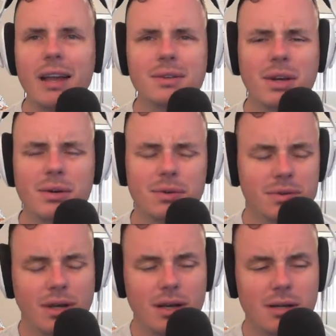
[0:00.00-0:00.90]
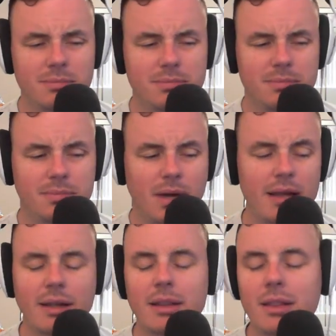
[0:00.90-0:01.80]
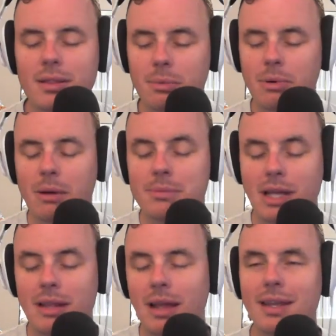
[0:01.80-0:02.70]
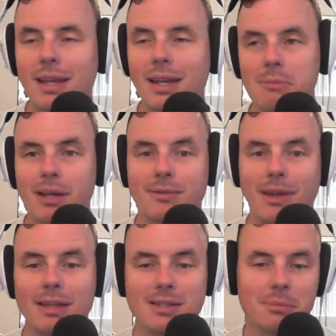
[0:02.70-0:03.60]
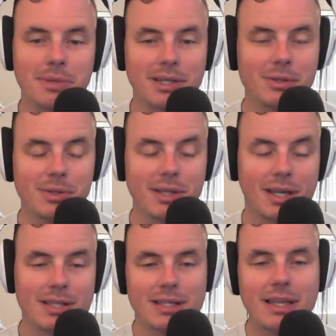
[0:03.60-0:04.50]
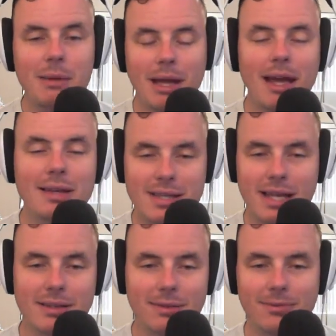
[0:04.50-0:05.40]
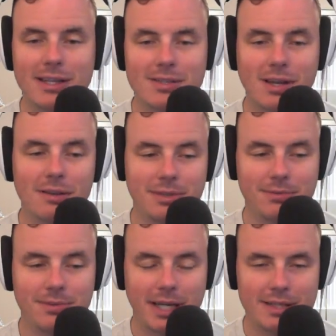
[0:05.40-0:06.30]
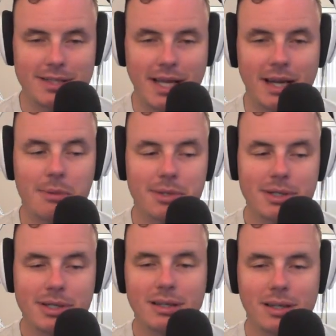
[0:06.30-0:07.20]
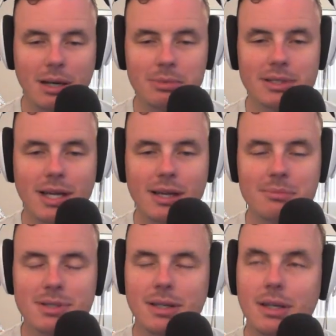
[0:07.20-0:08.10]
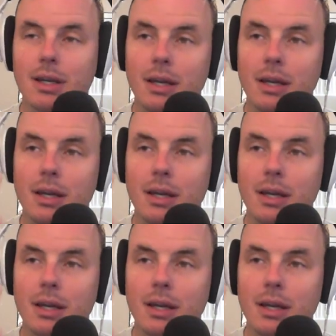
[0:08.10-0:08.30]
I don't know. The problem I think I might have had something to do with it because I had to take the face off to fix the tachometer needle a couple of times.